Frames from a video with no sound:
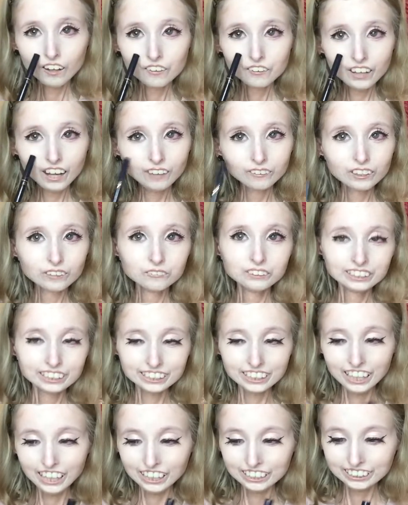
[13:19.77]
That way we can
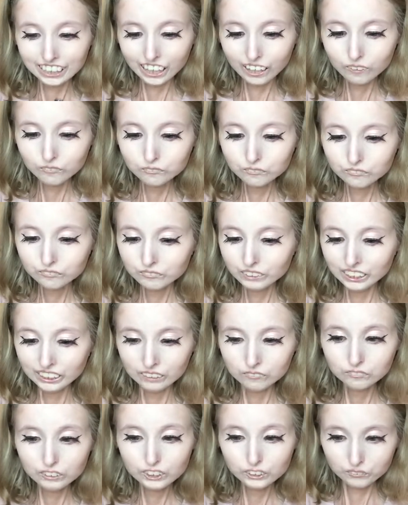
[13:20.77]
hang out
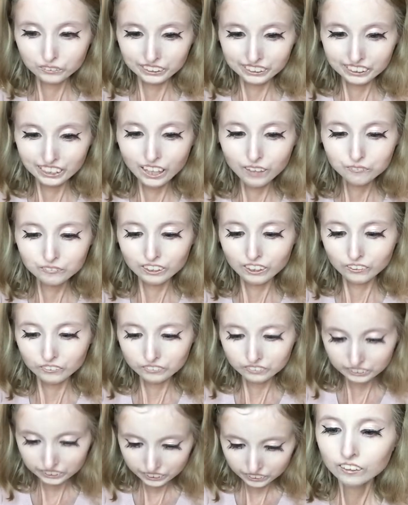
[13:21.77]
in between
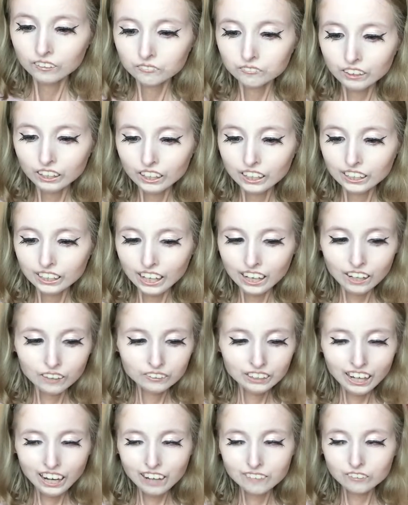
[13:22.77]
uploads. But I'll
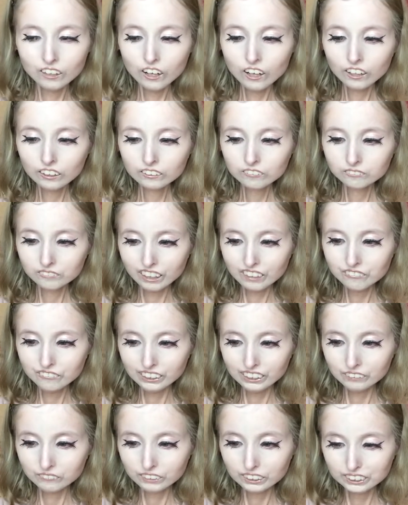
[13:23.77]
have all of my
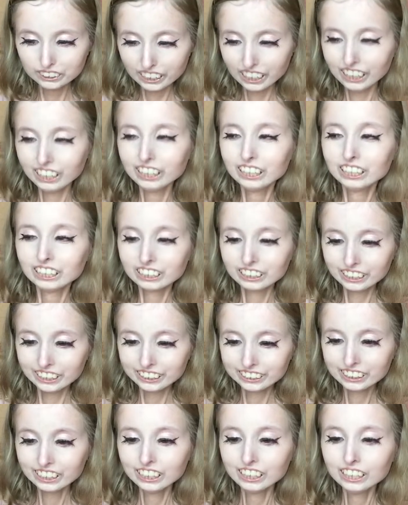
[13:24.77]
favorites
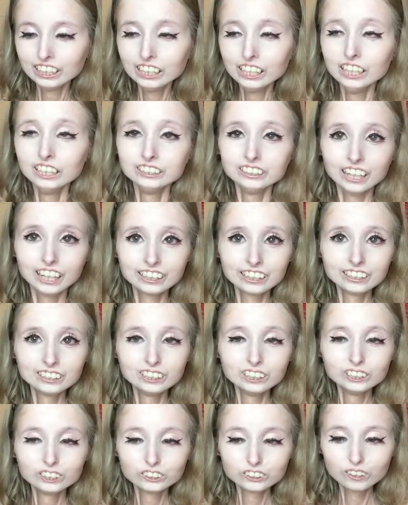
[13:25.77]
linked down in
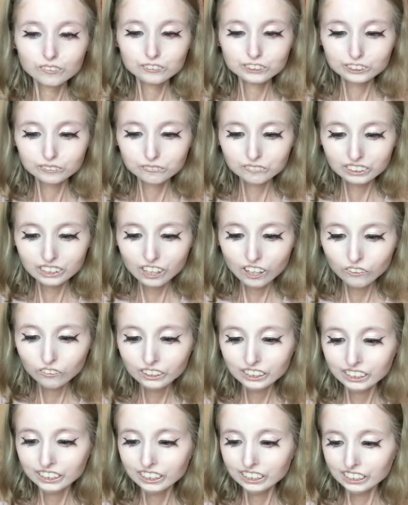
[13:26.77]
the description below
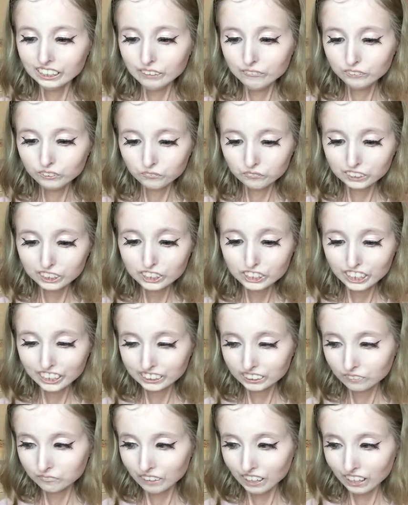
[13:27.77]
if you want to check
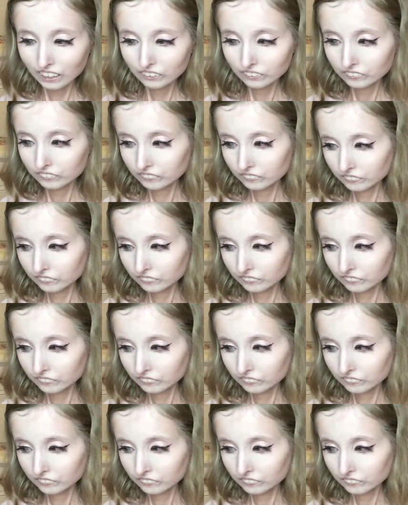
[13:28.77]
them out.